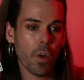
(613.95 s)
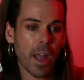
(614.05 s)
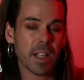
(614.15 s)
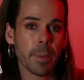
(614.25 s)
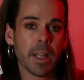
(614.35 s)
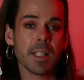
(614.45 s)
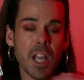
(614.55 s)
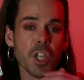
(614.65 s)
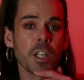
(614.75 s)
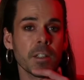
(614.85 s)

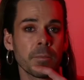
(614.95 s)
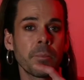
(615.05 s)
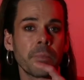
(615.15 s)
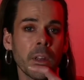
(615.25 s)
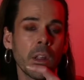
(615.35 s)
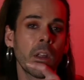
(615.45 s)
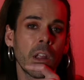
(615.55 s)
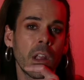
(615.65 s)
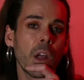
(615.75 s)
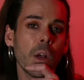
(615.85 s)
expectation
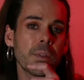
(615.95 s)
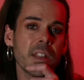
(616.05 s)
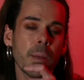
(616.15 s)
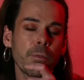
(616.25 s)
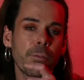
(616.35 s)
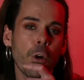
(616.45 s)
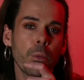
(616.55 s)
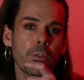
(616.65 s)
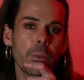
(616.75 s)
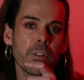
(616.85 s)
of some form
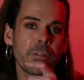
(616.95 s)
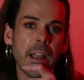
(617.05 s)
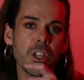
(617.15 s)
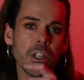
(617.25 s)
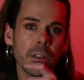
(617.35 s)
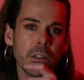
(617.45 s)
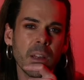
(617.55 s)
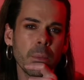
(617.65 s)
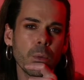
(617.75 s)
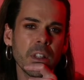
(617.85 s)
of perfection
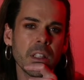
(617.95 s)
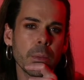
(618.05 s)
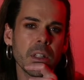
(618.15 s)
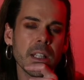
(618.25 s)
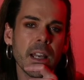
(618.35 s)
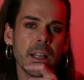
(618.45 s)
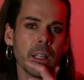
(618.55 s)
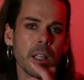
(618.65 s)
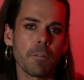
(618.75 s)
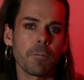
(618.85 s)
can be really
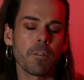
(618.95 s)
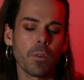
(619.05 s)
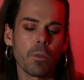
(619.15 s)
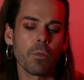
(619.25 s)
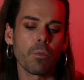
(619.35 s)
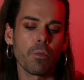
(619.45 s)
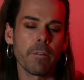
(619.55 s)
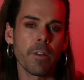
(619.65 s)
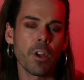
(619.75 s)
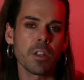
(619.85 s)
debilitating if
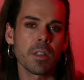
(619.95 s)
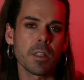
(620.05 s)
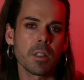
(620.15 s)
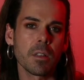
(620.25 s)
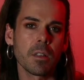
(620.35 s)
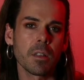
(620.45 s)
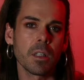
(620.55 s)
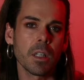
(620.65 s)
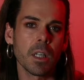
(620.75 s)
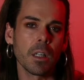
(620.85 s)
reversed
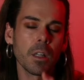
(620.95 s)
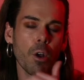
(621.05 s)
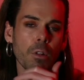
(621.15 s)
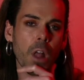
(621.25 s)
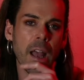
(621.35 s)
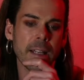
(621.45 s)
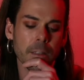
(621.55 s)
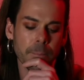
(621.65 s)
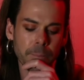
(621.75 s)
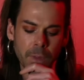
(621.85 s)
in a low light.
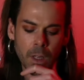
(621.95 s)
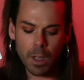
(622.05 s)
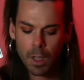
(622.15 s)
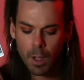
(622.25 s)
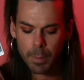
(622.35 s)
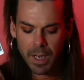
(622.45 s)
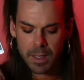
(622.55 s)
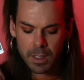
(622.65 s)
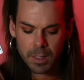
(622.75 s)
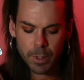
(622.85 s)
But I
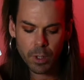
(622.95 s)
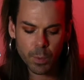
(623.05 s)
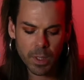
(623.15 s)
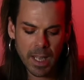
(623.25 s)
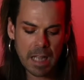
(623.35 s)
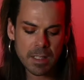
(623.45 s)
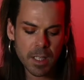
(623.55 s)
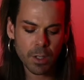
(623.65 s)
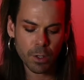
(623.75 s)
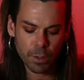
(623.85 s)
think Spirit's really
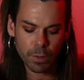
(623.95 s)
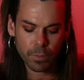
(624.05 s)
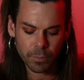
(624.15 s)
asking you